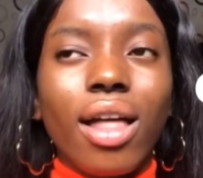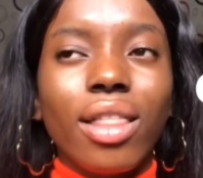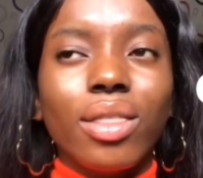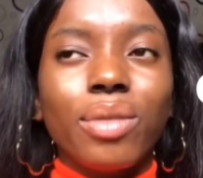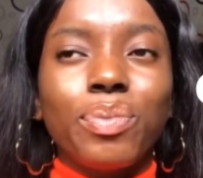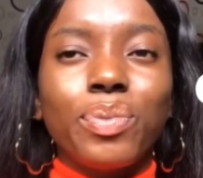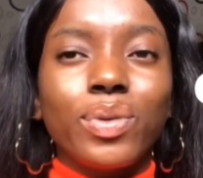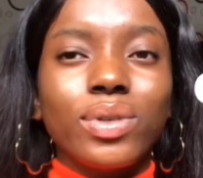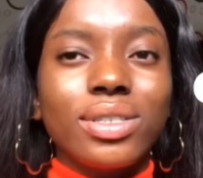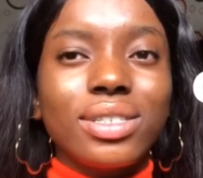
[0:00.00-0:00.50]
The
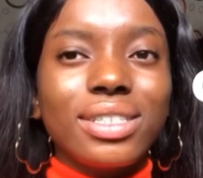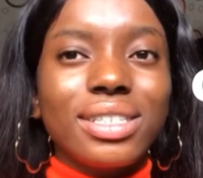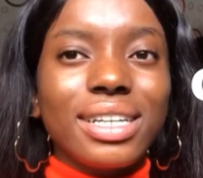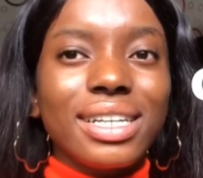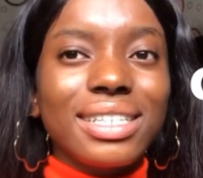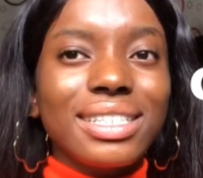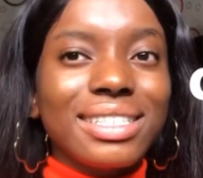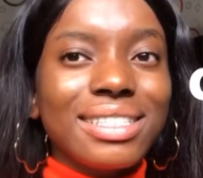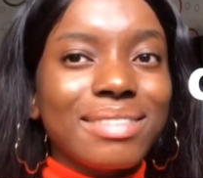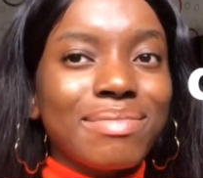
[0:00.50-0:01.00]

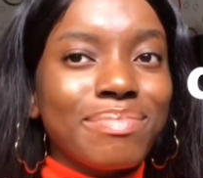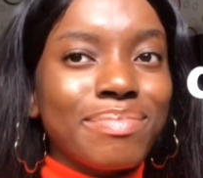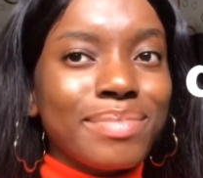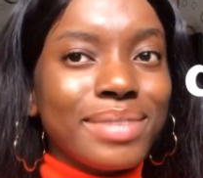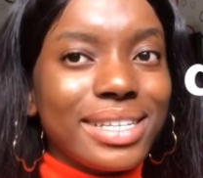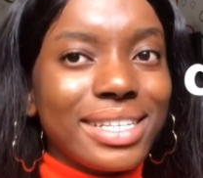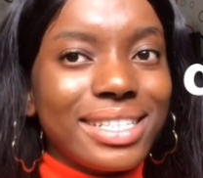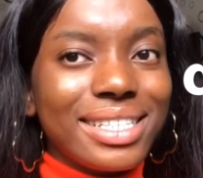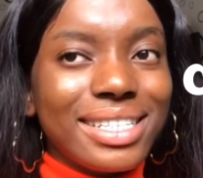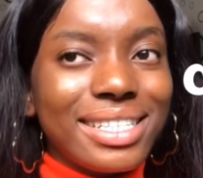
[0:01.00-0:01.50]
processed
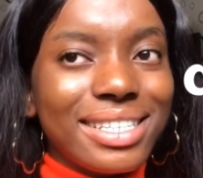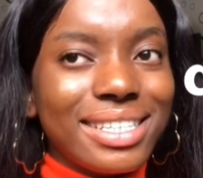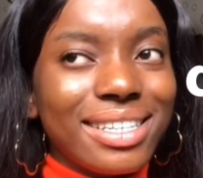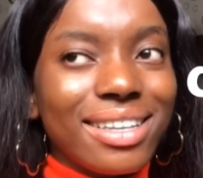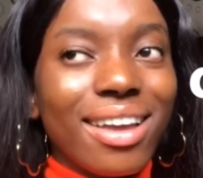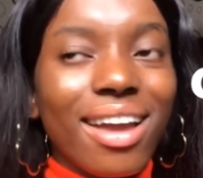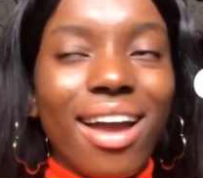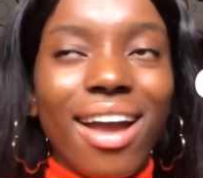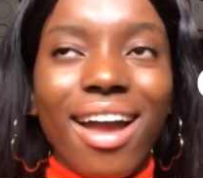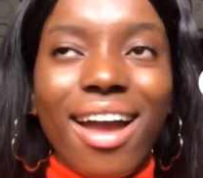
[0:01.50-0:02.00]
meats
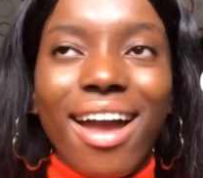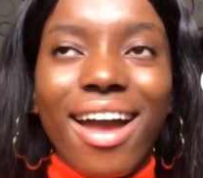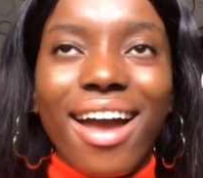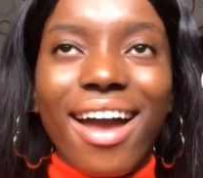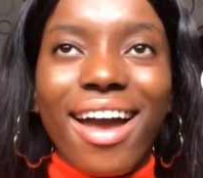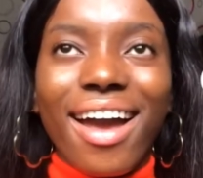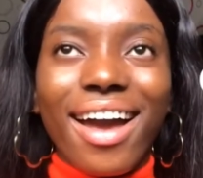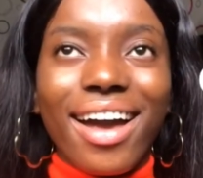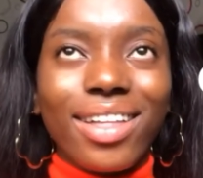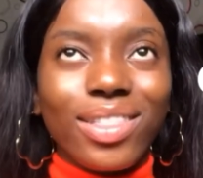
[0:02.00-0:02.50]

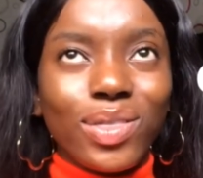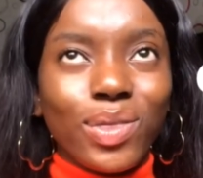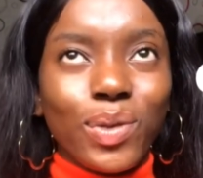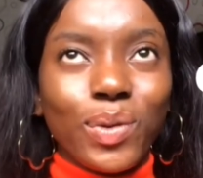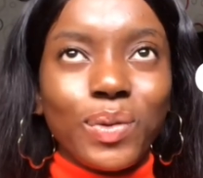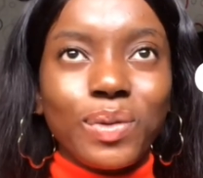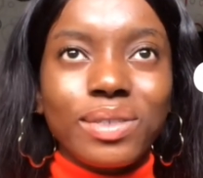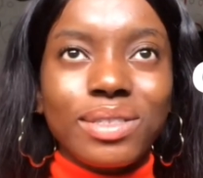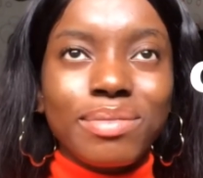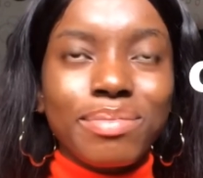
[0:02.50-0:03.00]
are
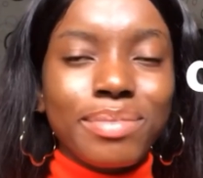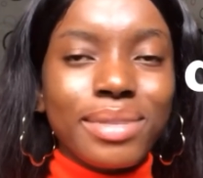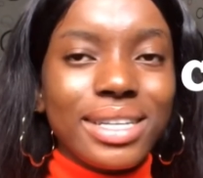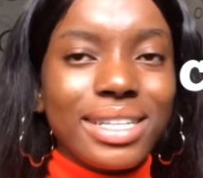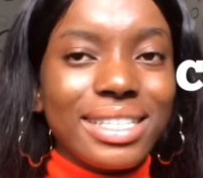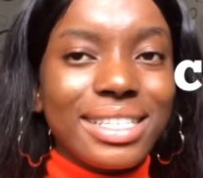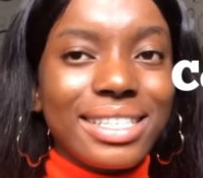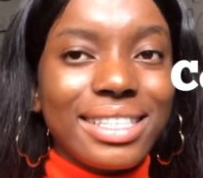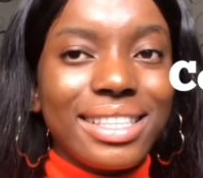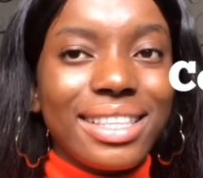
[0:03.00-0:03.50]
those
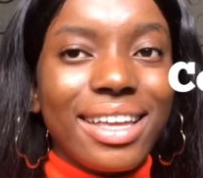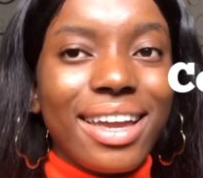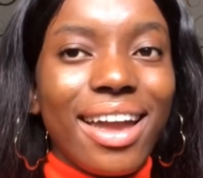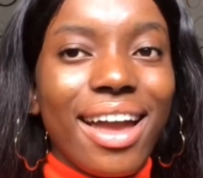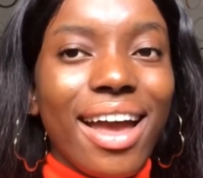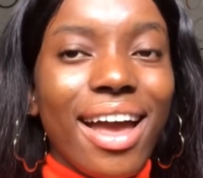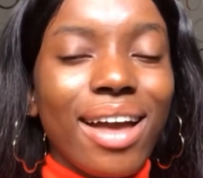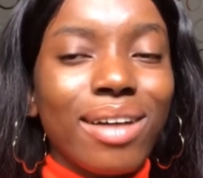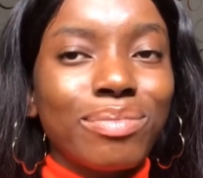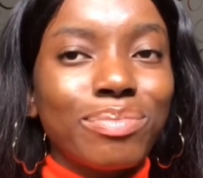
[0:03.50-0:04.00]
meats
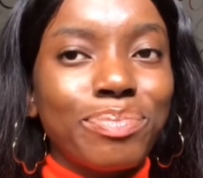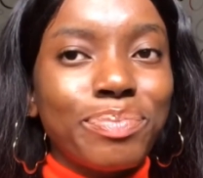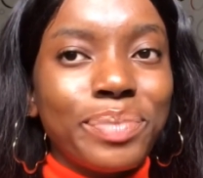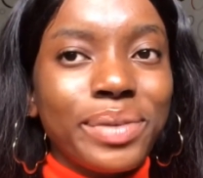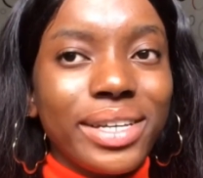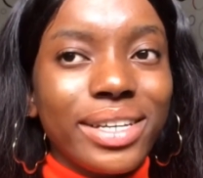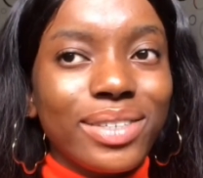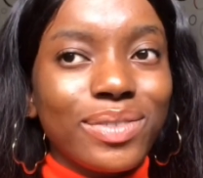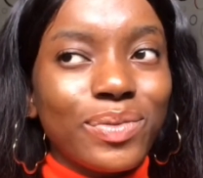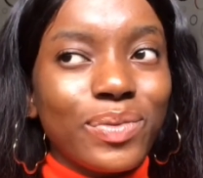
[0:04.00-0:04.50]
that are
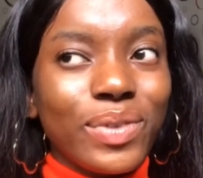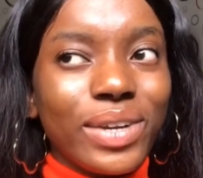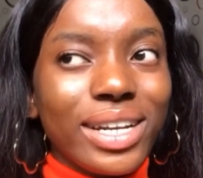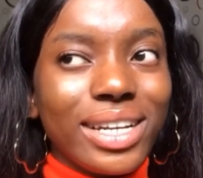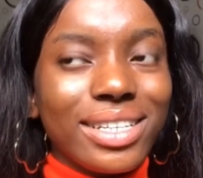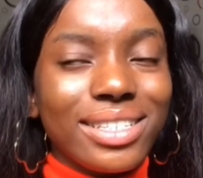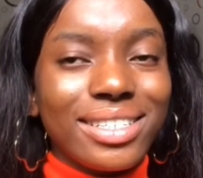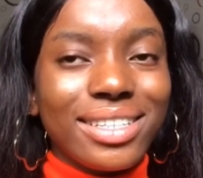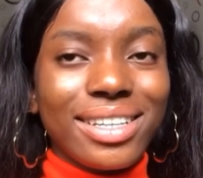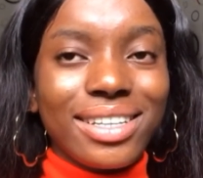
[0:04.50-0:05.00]
being
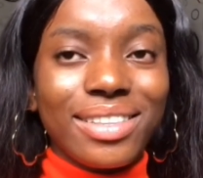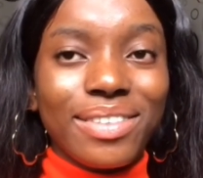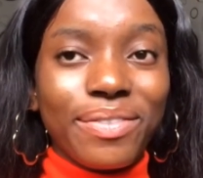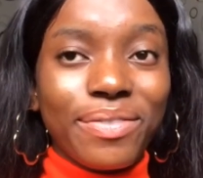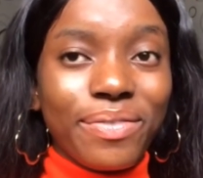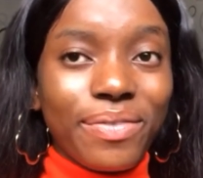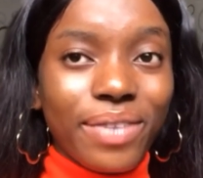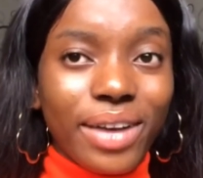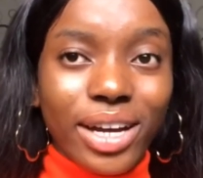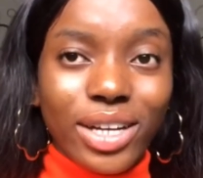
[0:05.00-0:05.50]
raised in the
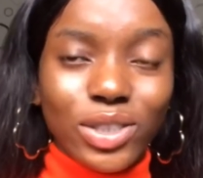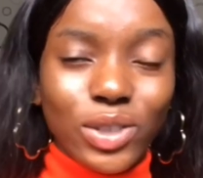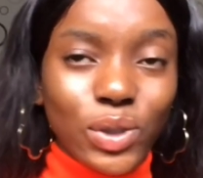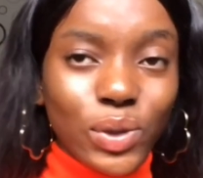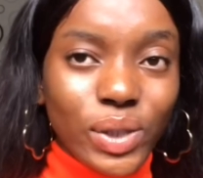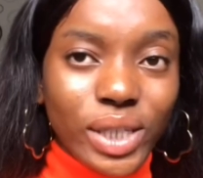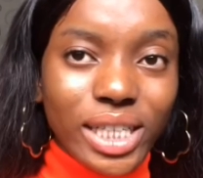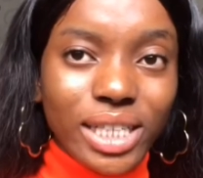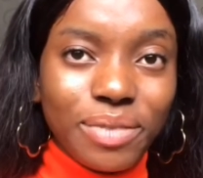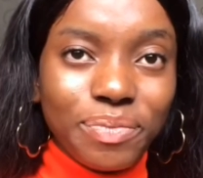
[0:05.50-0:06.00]

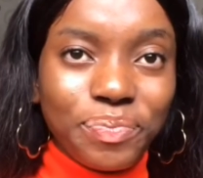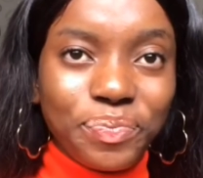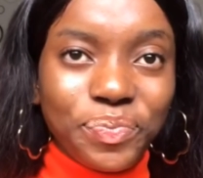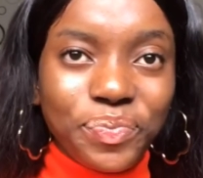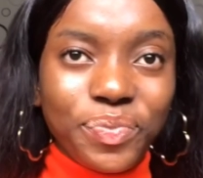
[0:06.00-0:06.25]
factory.